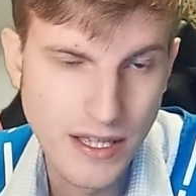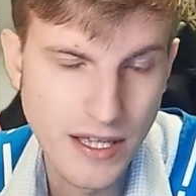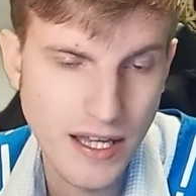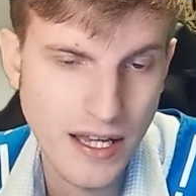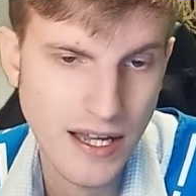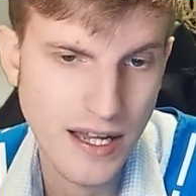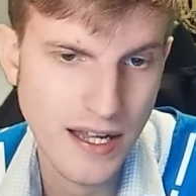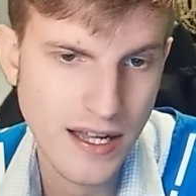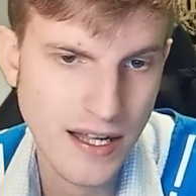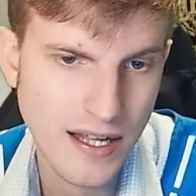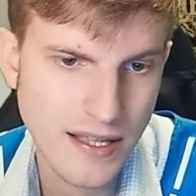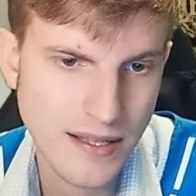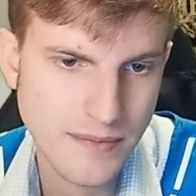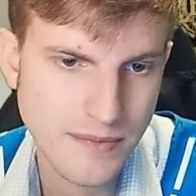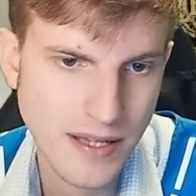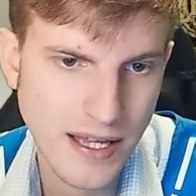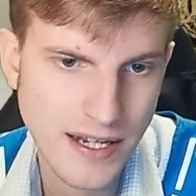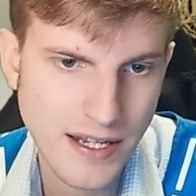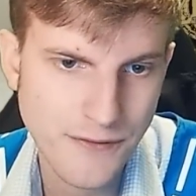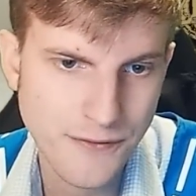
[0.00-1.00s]

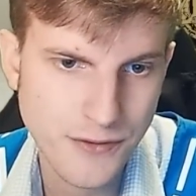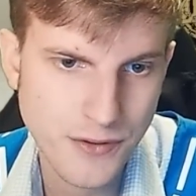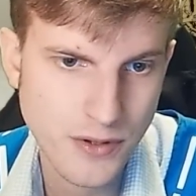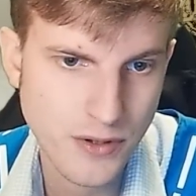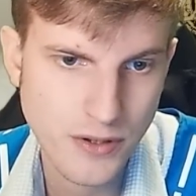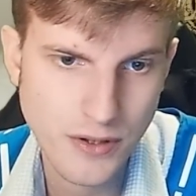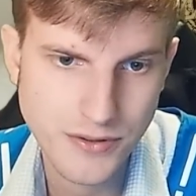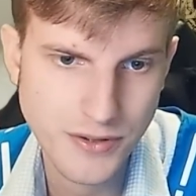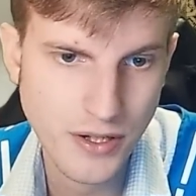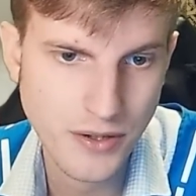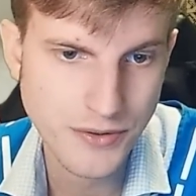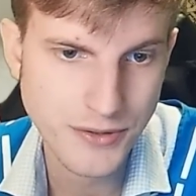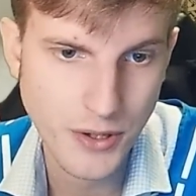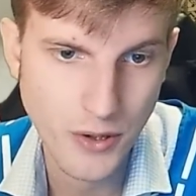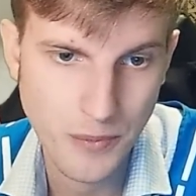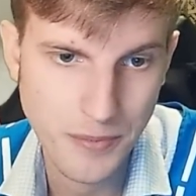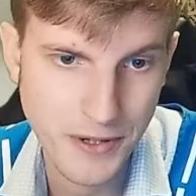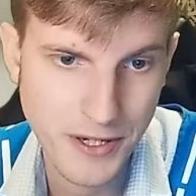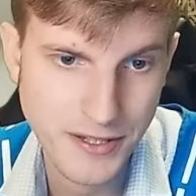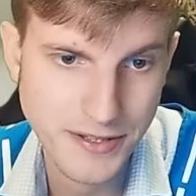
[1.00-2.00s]
And if you don't
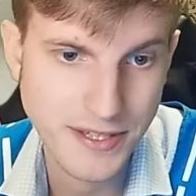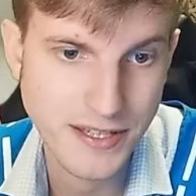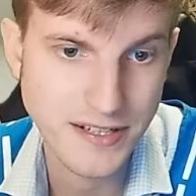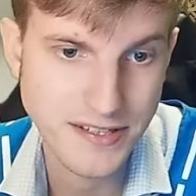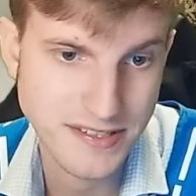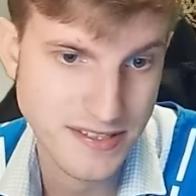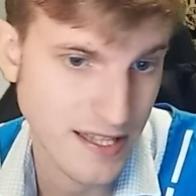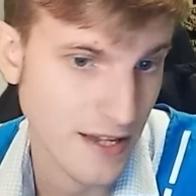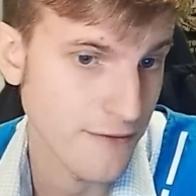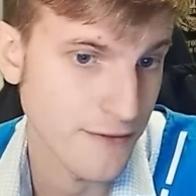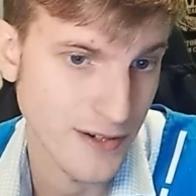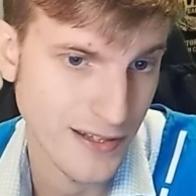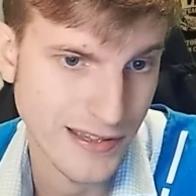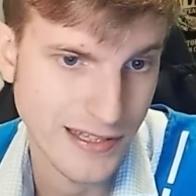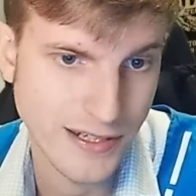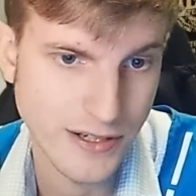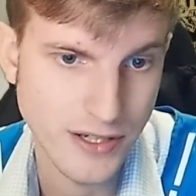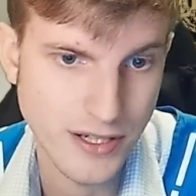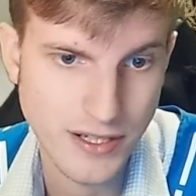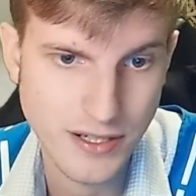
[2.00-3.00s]
open it, then it's definitely
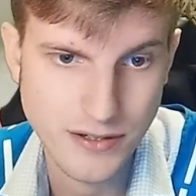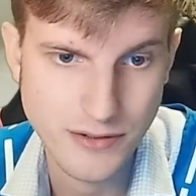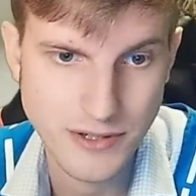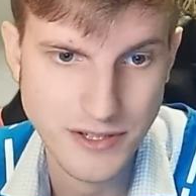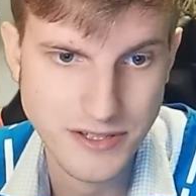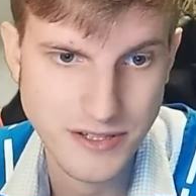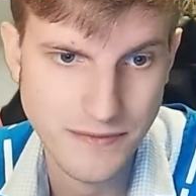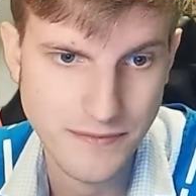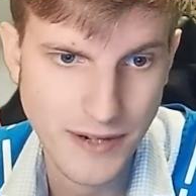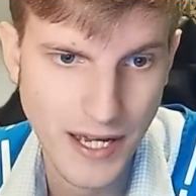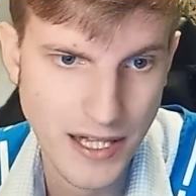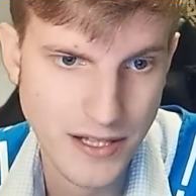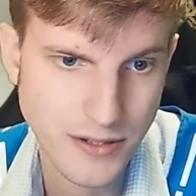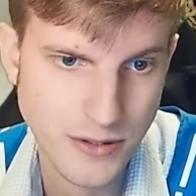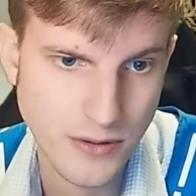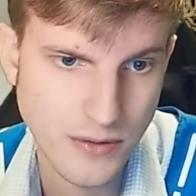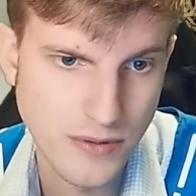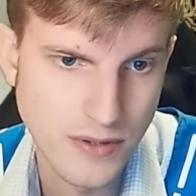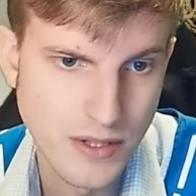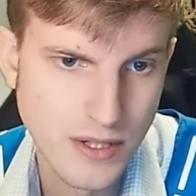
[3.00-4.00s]
going to increase in
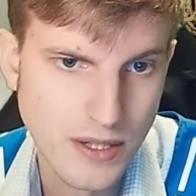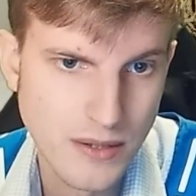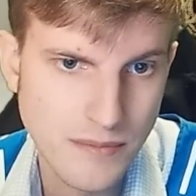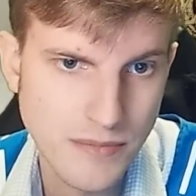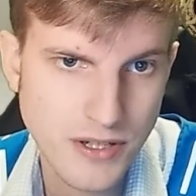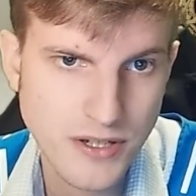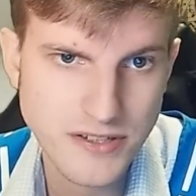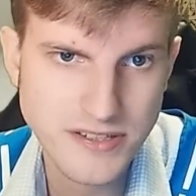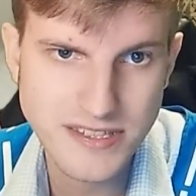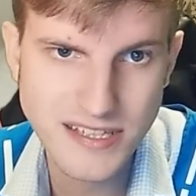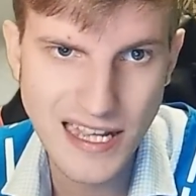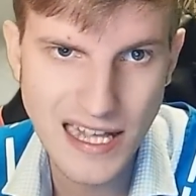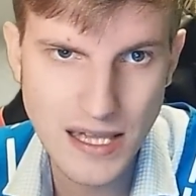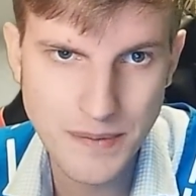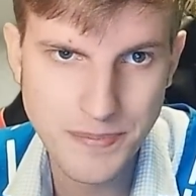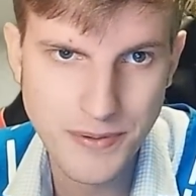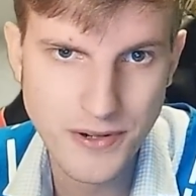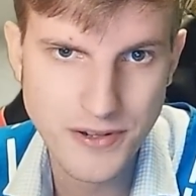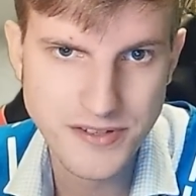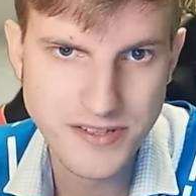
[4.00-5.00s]
value. Because
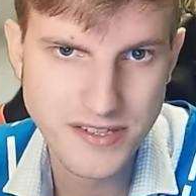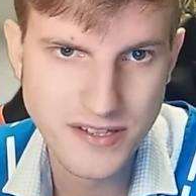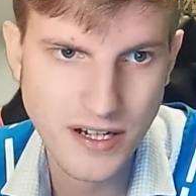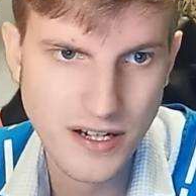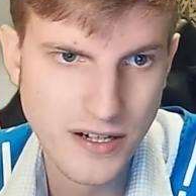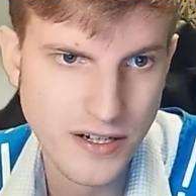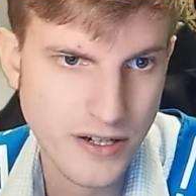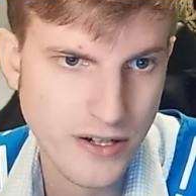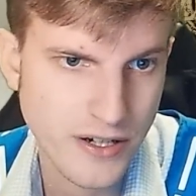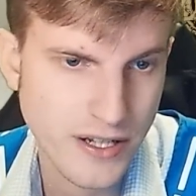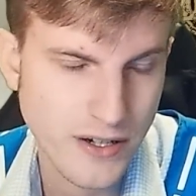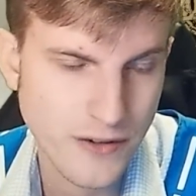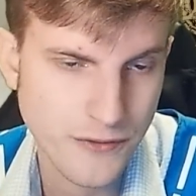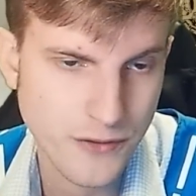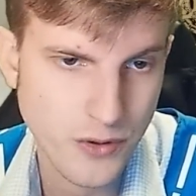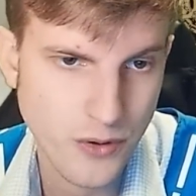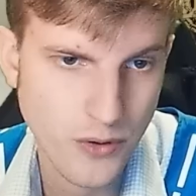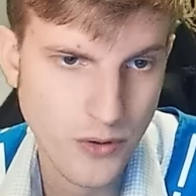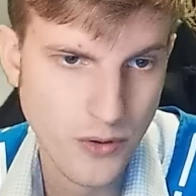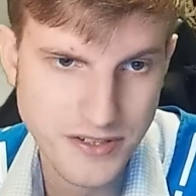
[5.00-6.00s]
scalpers are going to, of
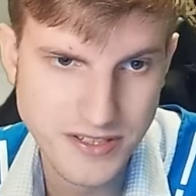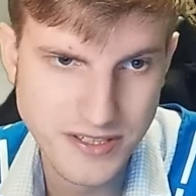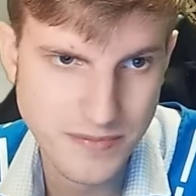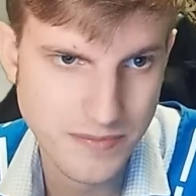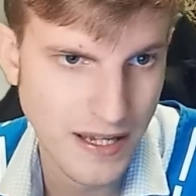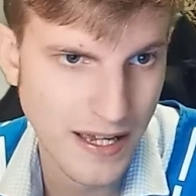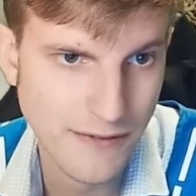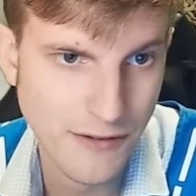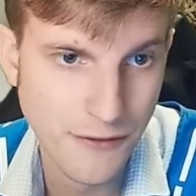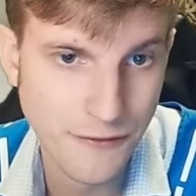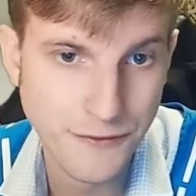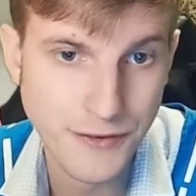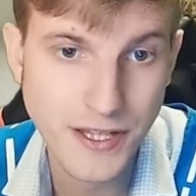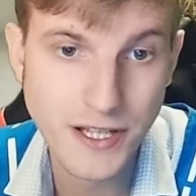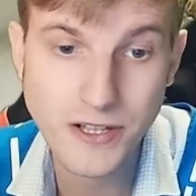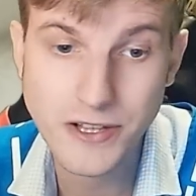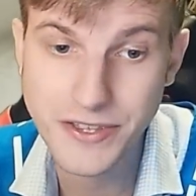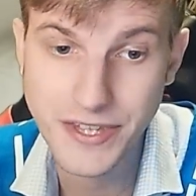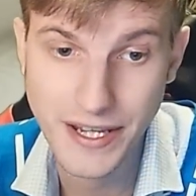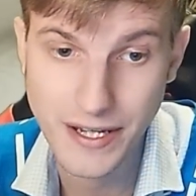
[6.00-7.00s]
course, have a
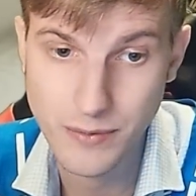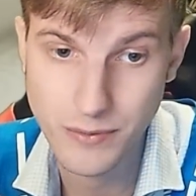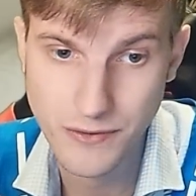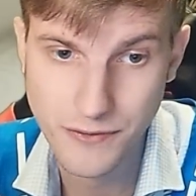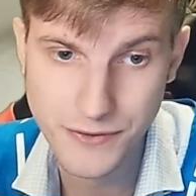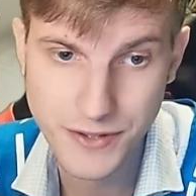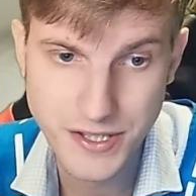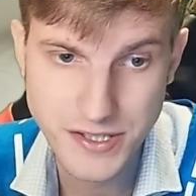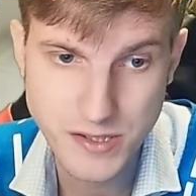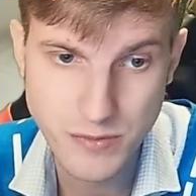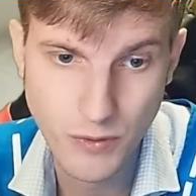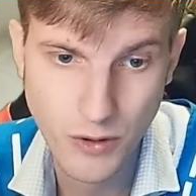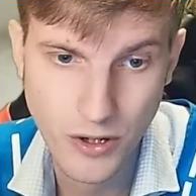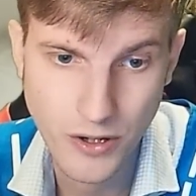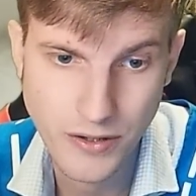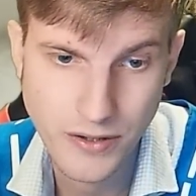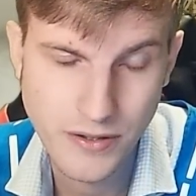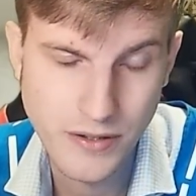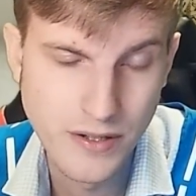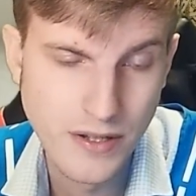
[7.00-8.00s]
field day with this
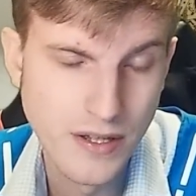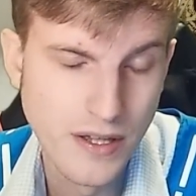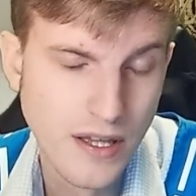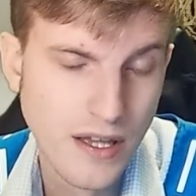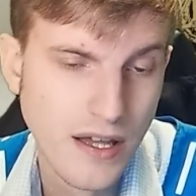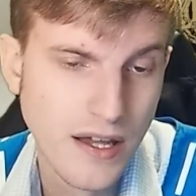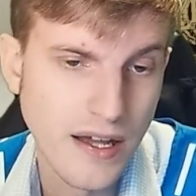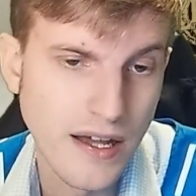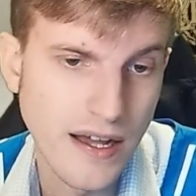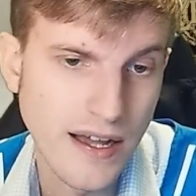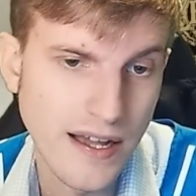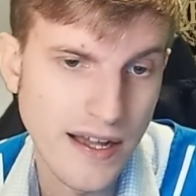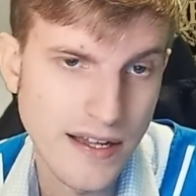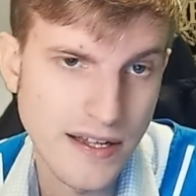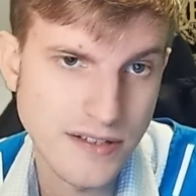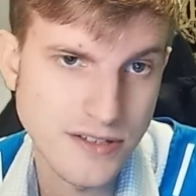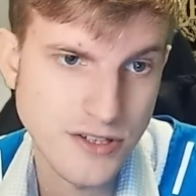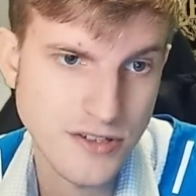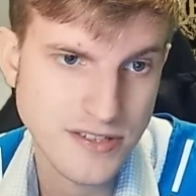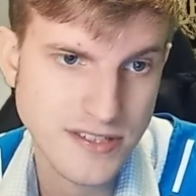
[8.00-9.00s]
one,
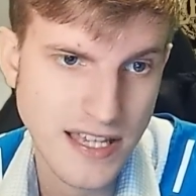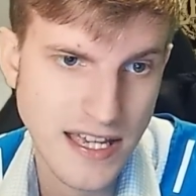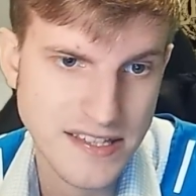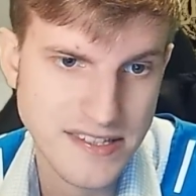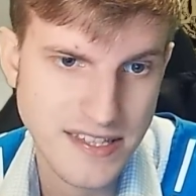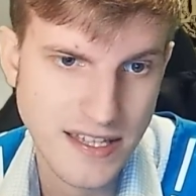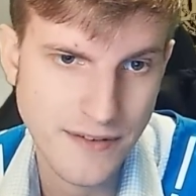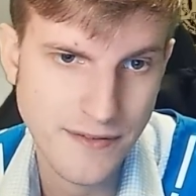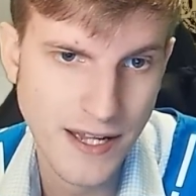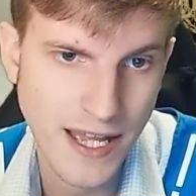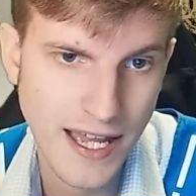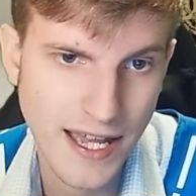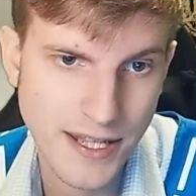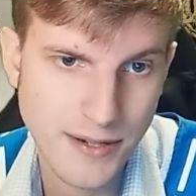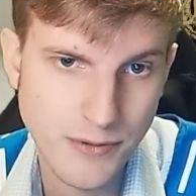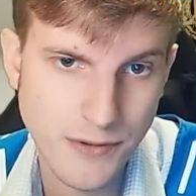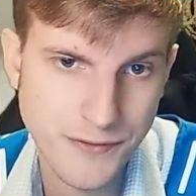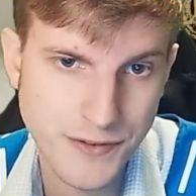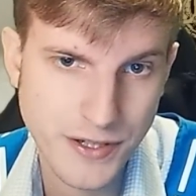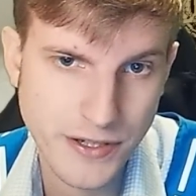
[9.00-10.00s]
just as they've had with the